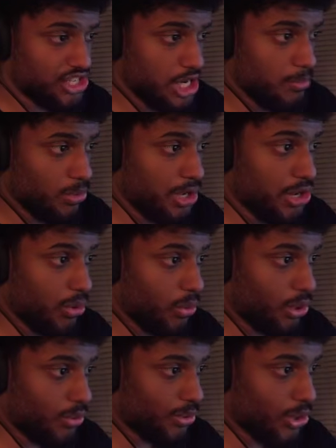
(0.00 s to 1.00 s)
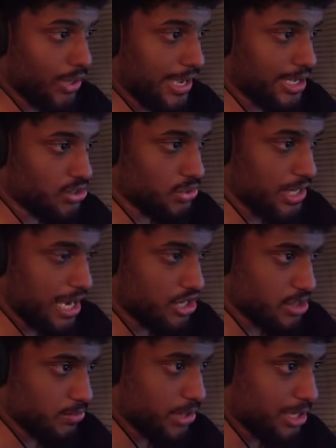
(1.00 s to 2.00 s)
M1 or roll cancel dash
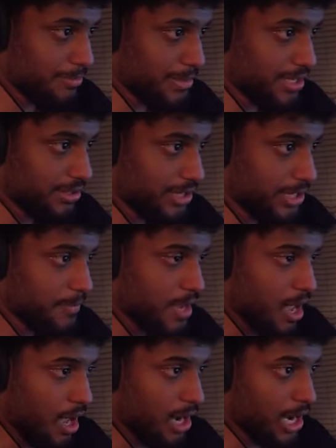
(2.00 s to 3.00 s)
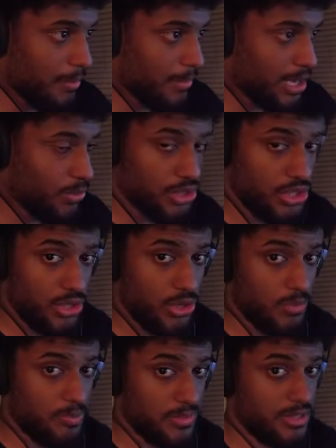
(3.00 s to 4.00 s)
M1 immediately, it would
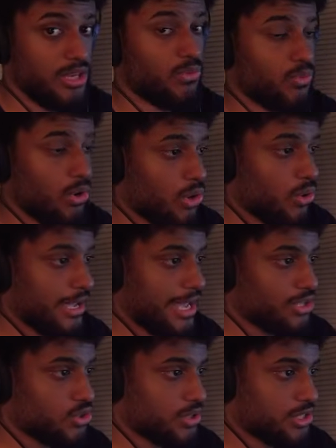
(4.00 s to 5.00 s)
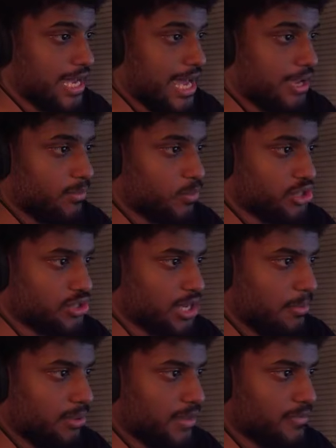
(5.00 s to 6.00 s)
do the roll cancel attack, which
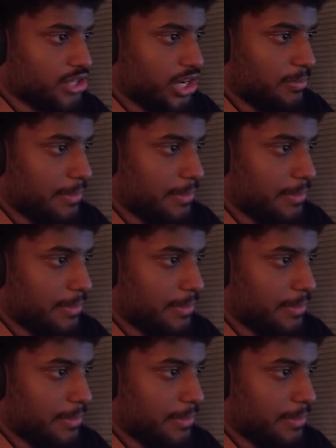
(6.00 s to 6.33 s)
I believe is called